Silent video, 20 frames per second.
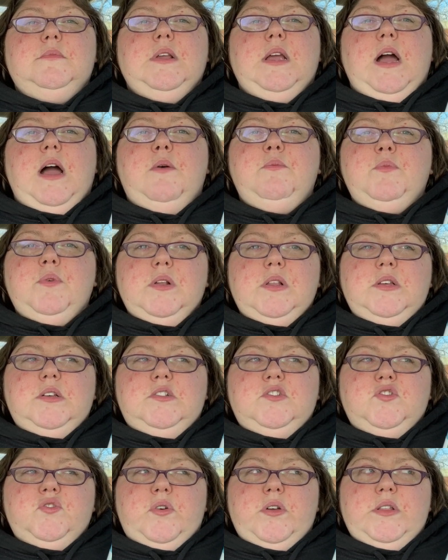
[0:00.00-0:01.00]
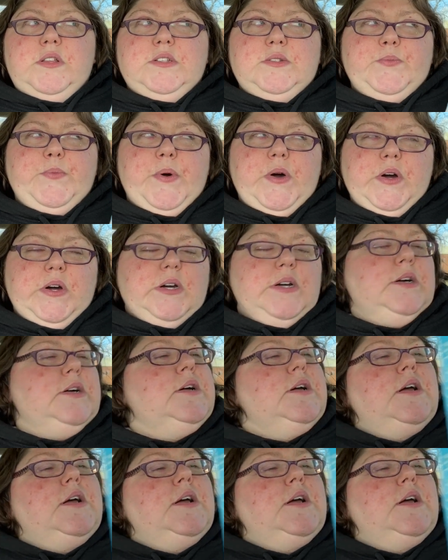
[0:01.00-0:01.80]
I'm really enjoying this book.